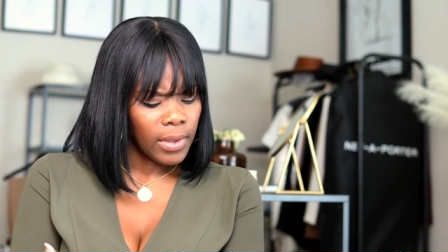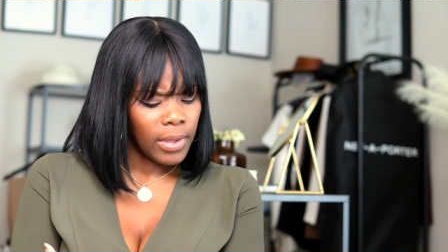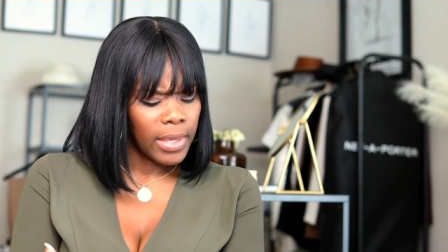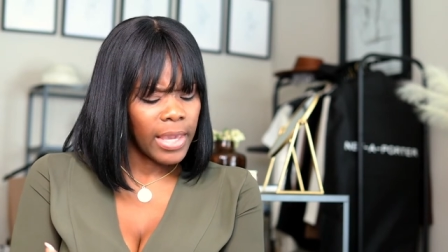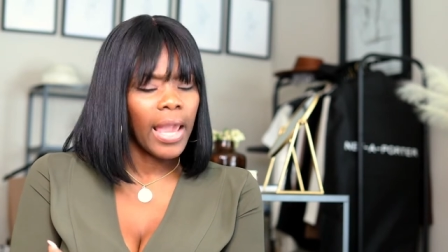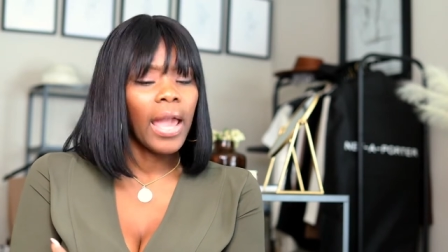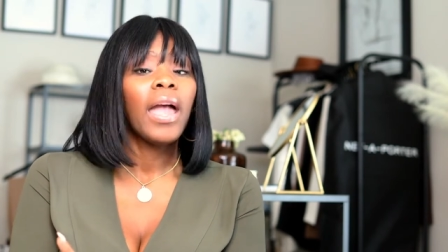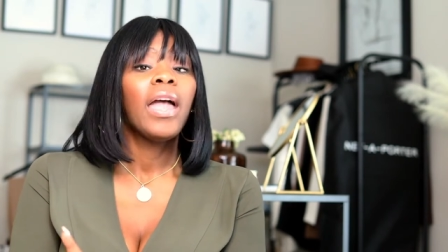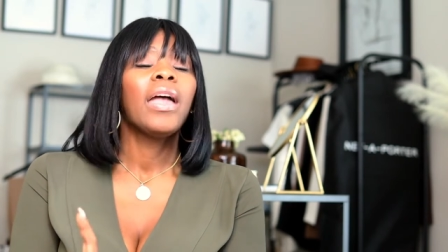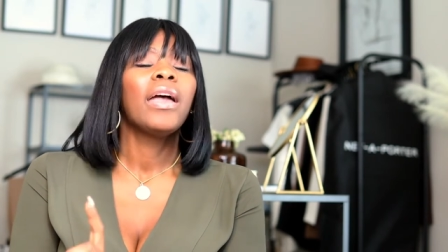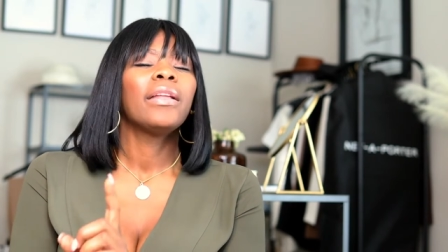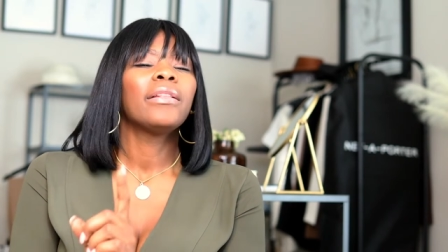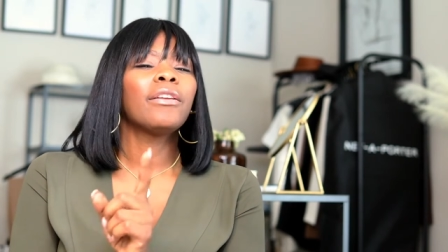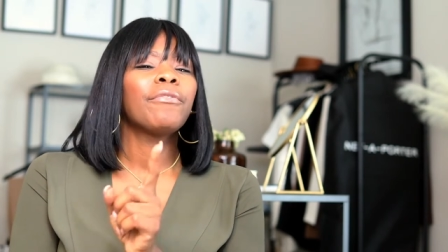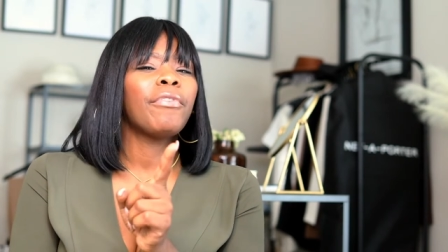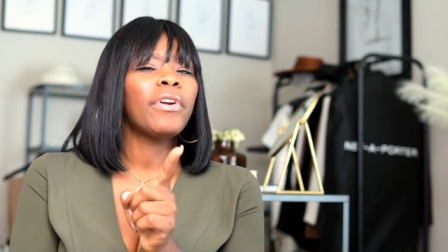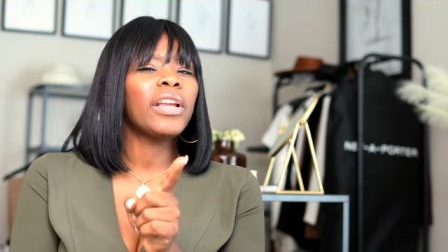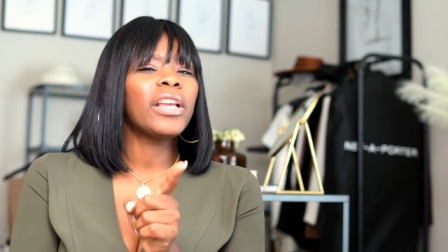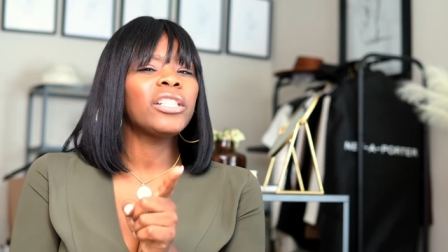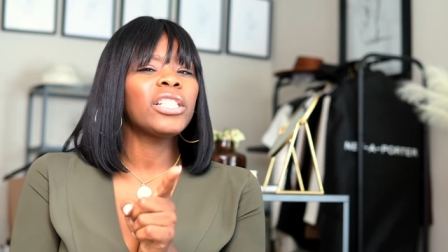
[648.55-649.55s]
Yeah, the
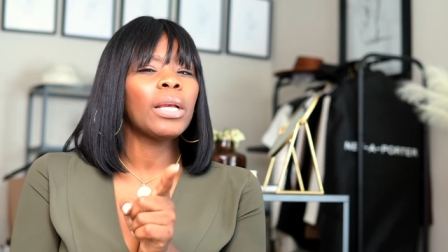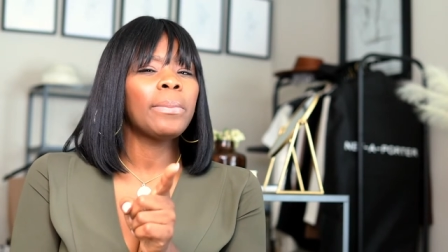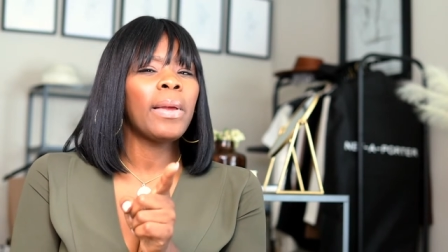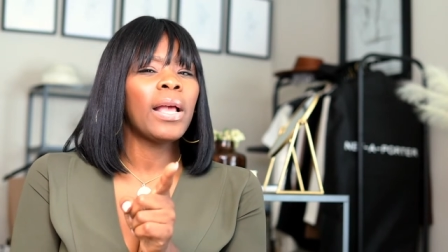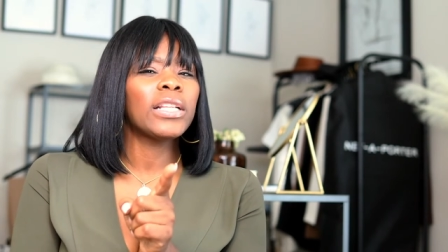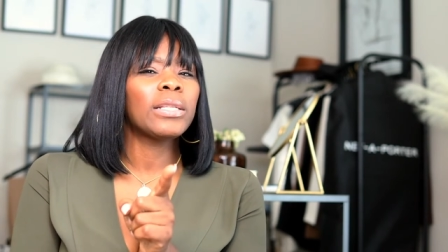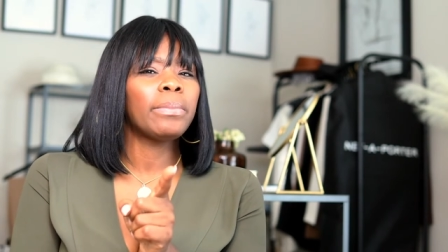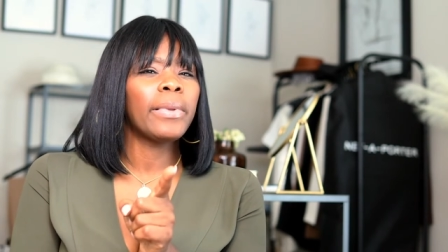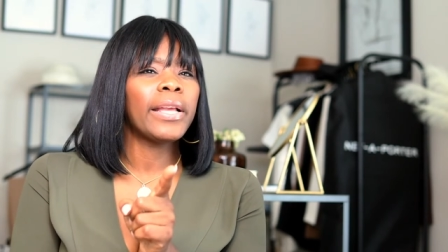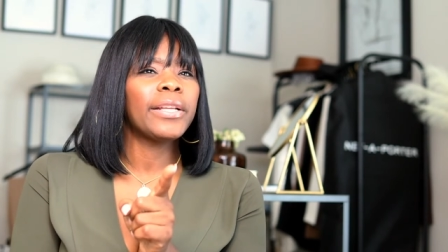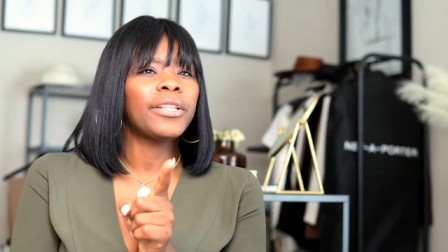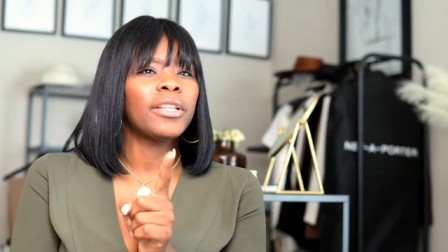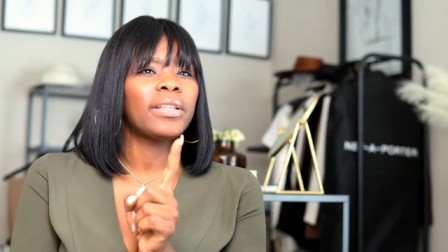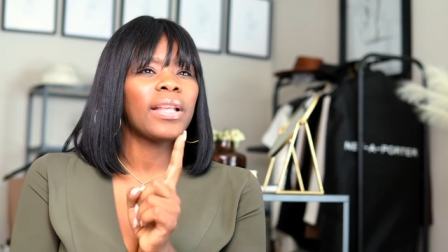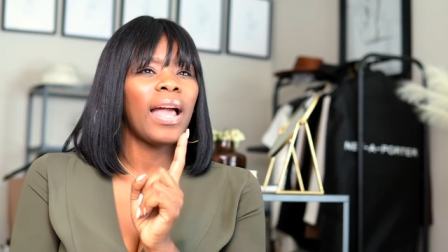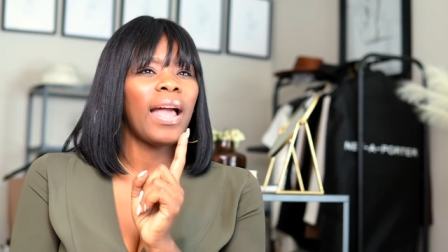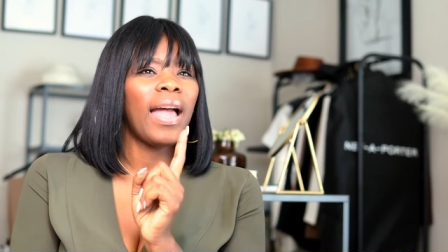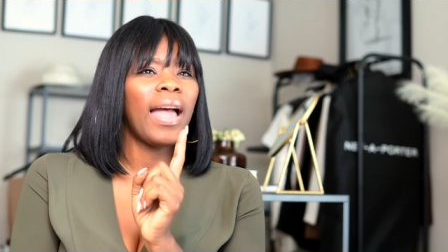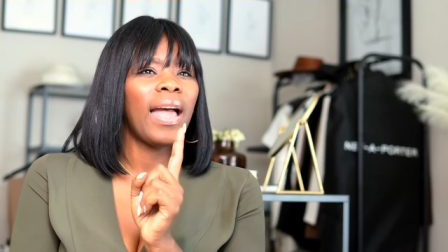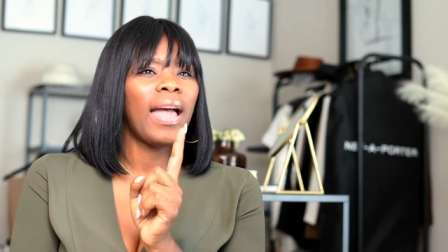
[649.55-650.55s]
Frankie Shop has blazers.
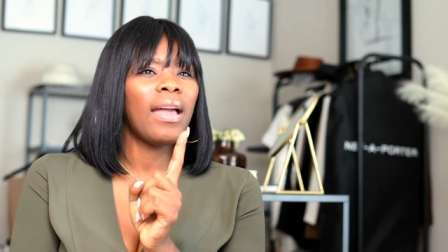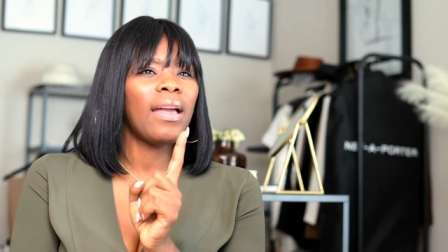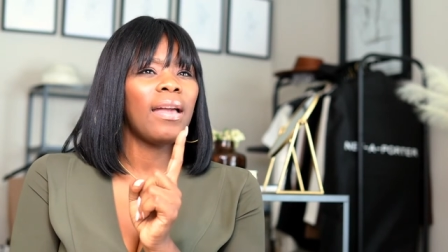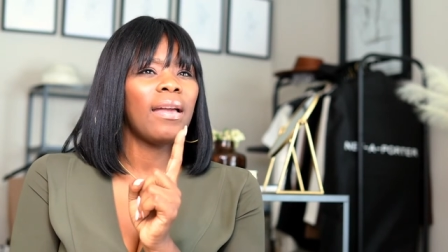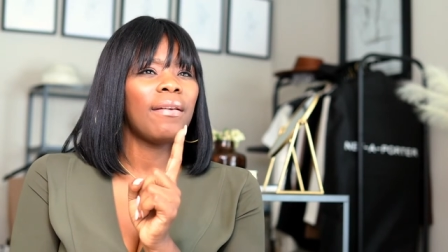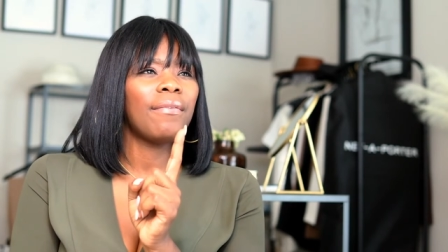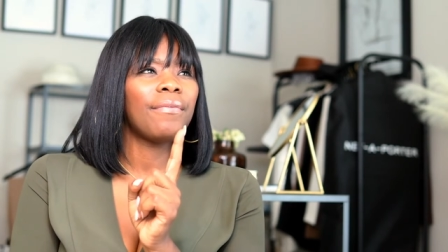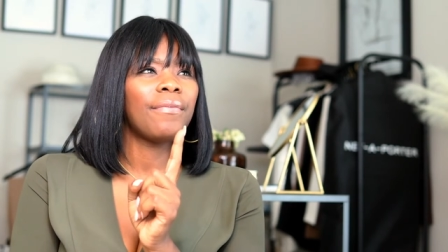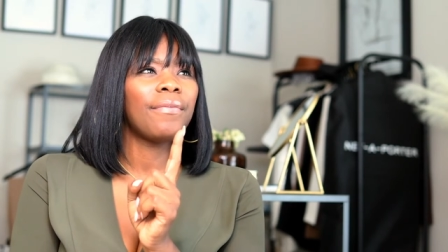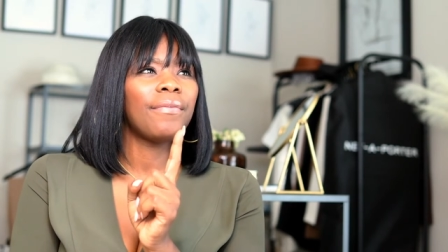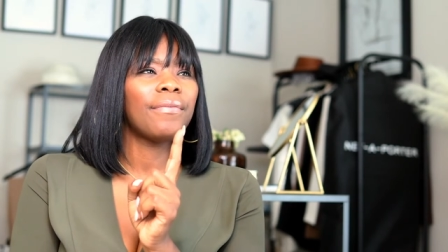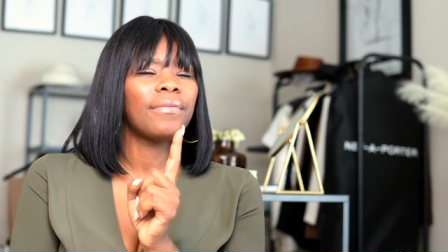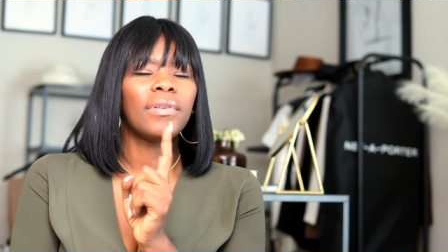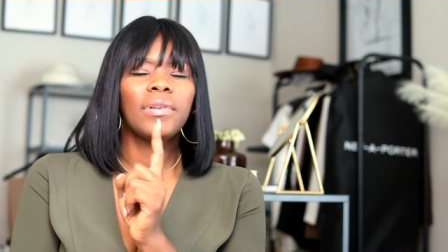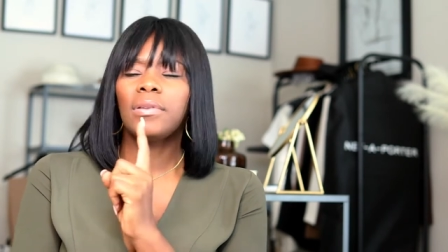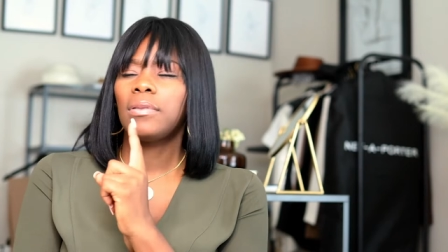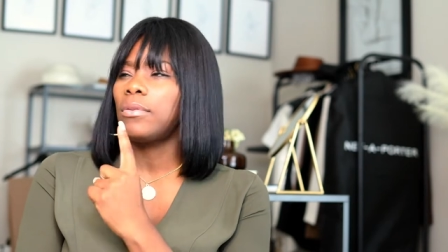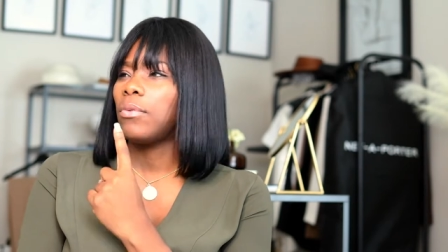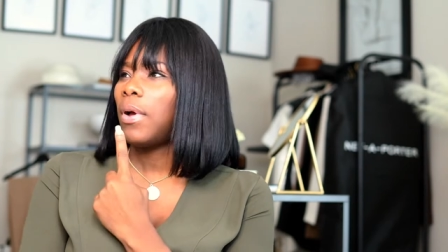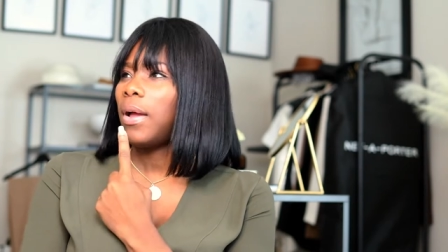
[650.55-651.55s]
I have,
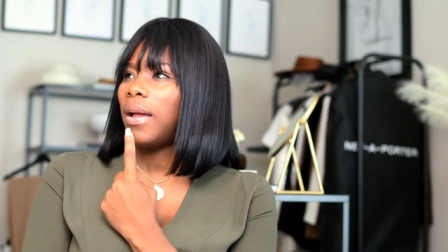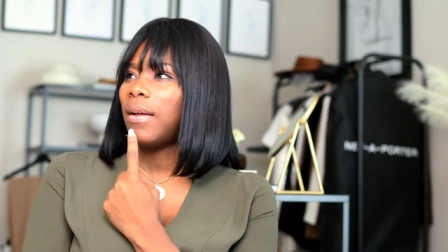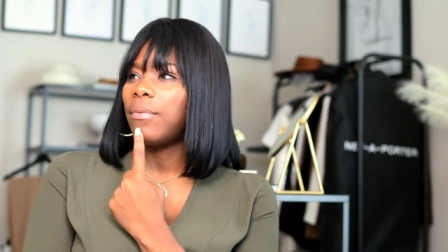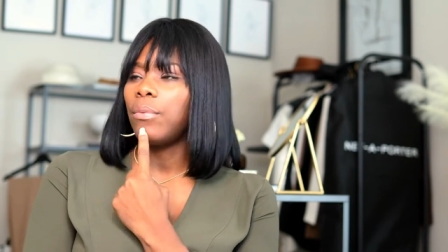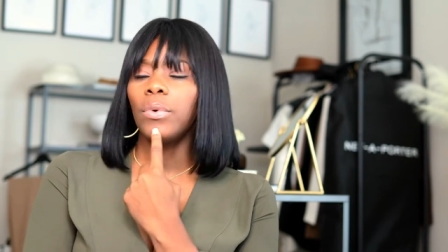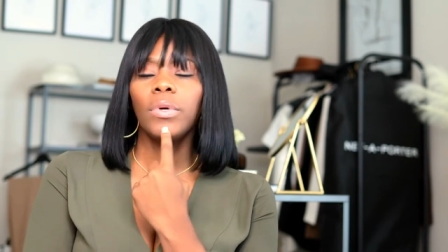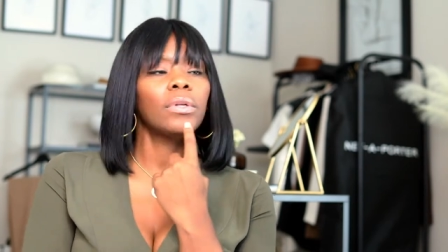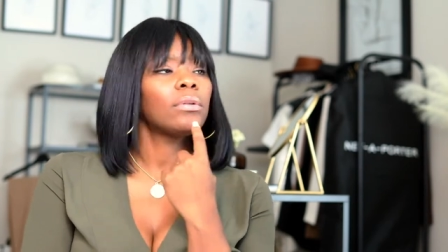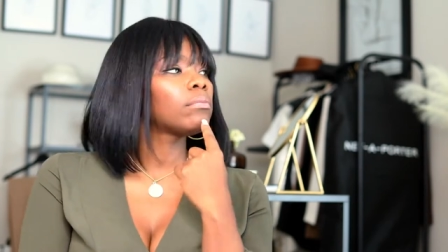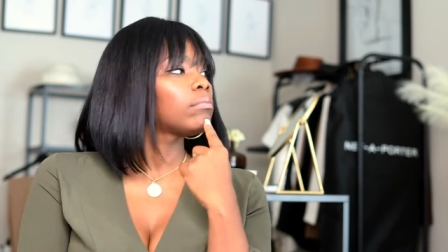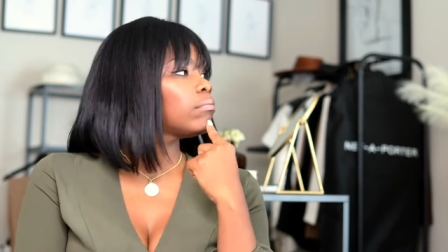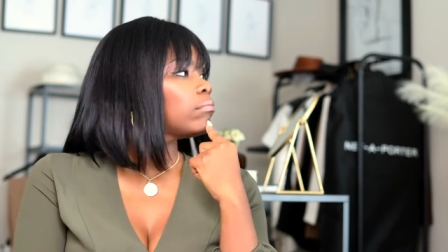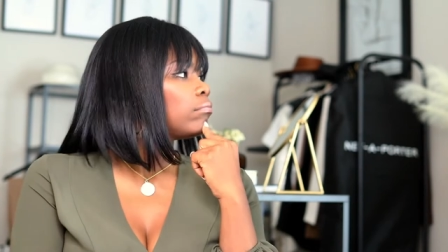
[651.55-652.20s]
do I have one?